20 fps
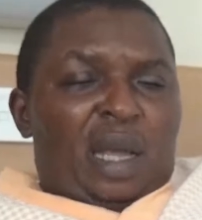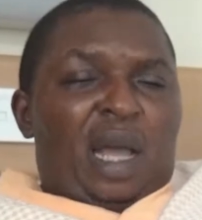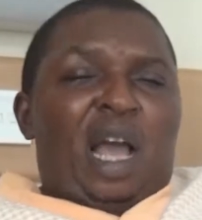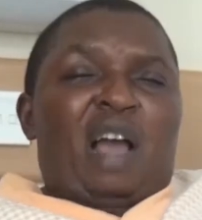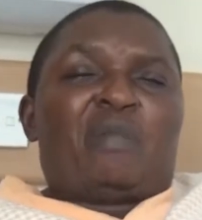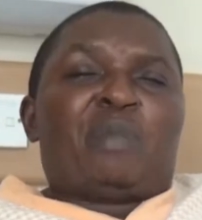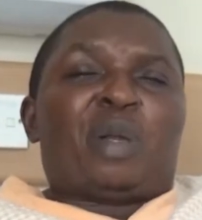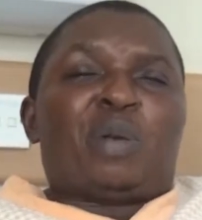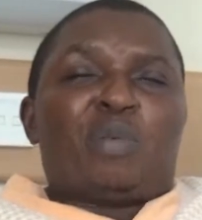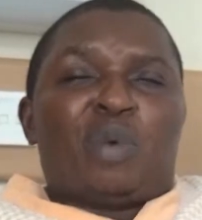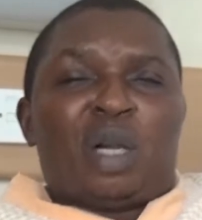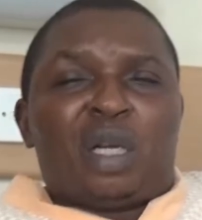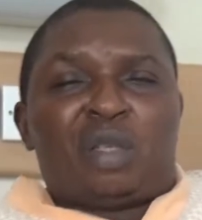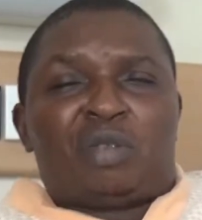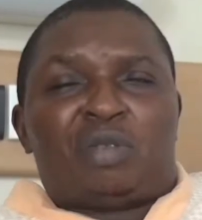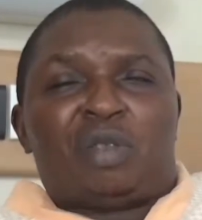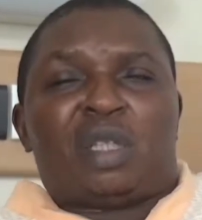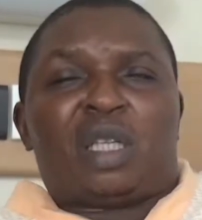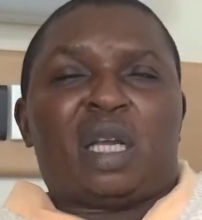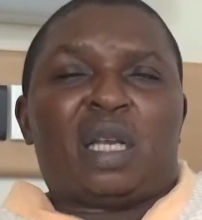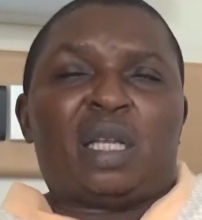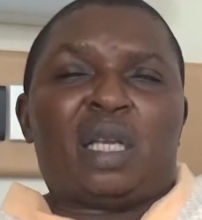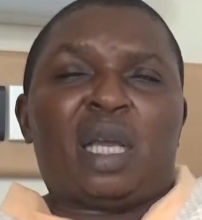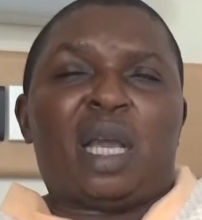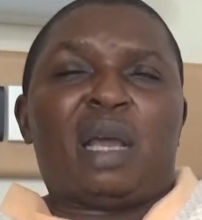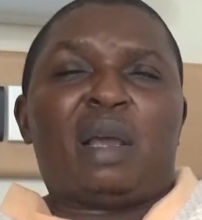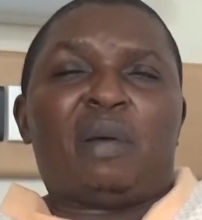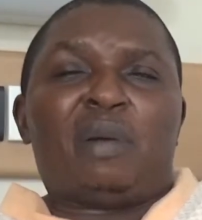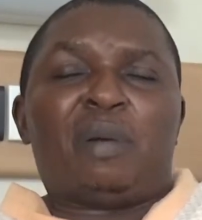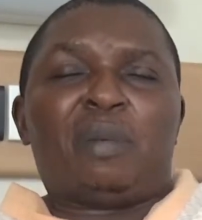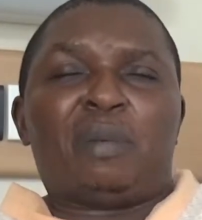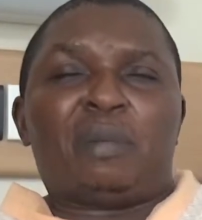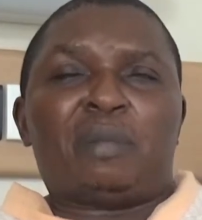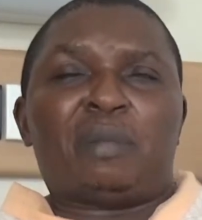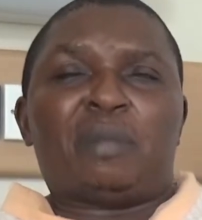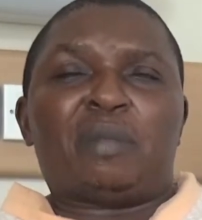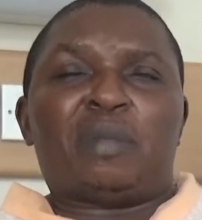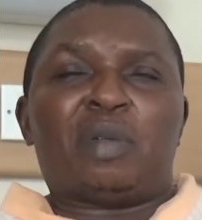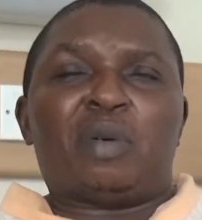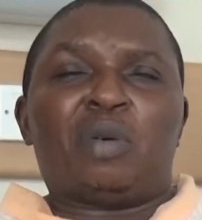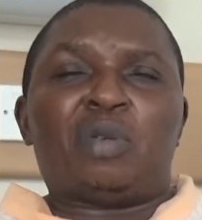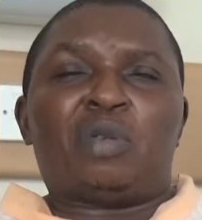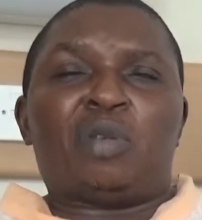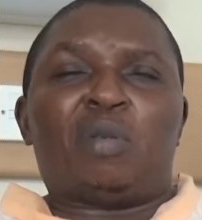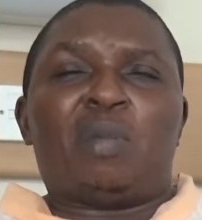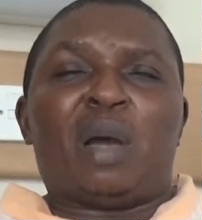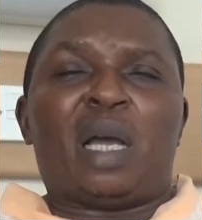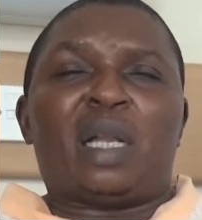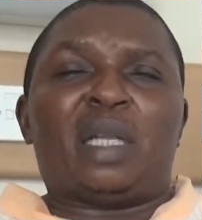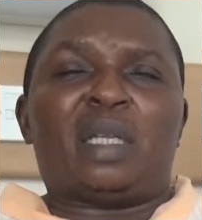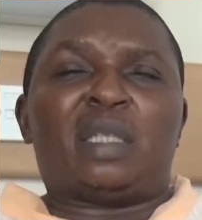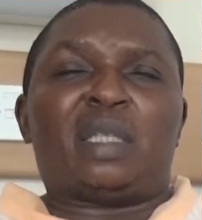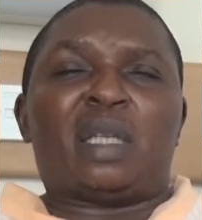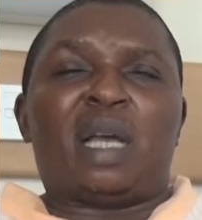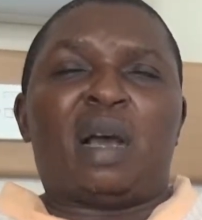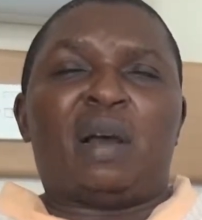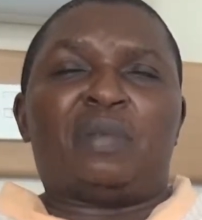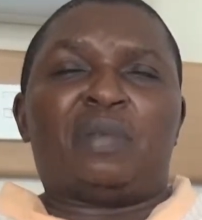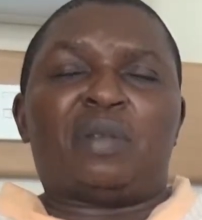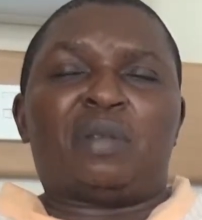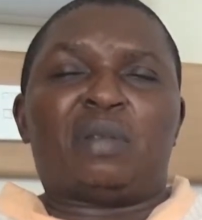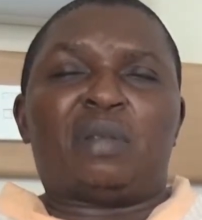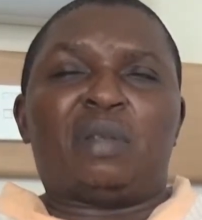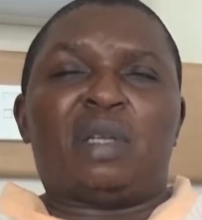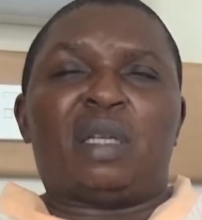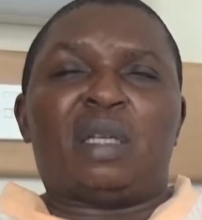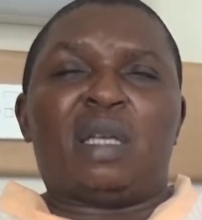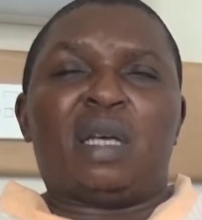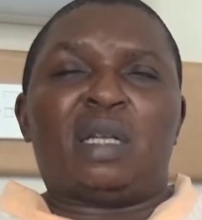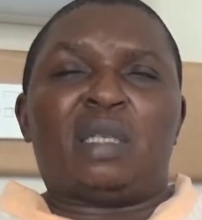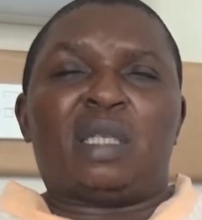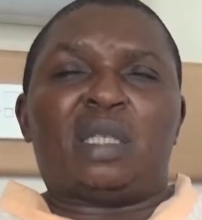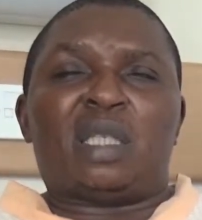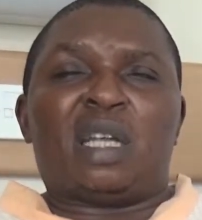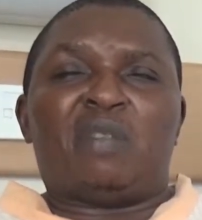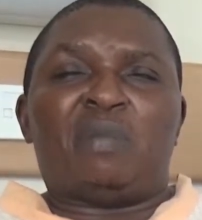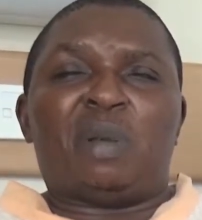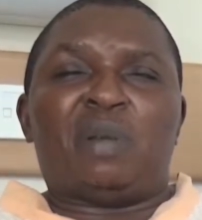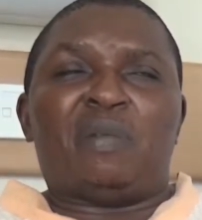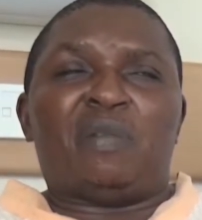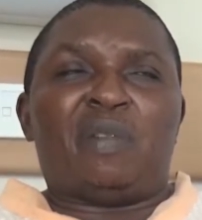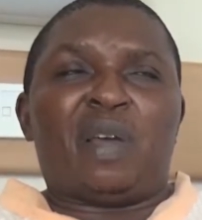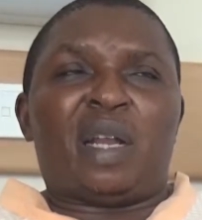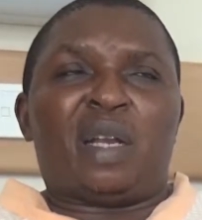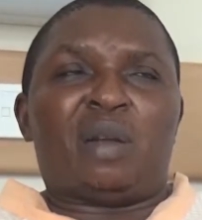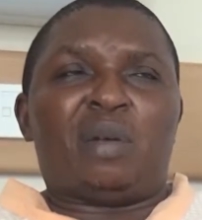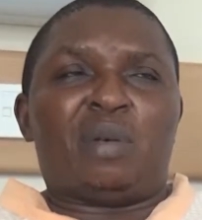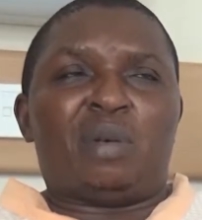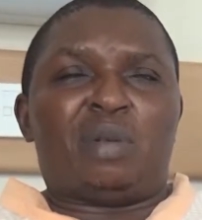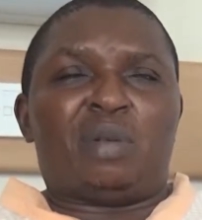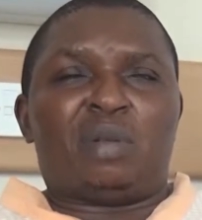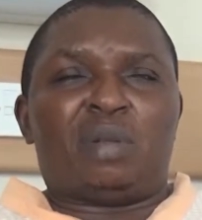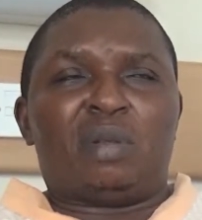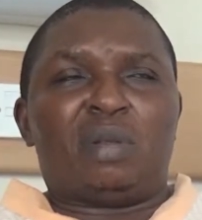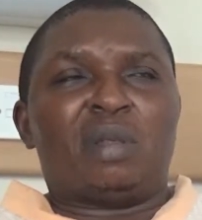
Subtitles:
I've been well treated here also by the staffs. The nurses have been very good.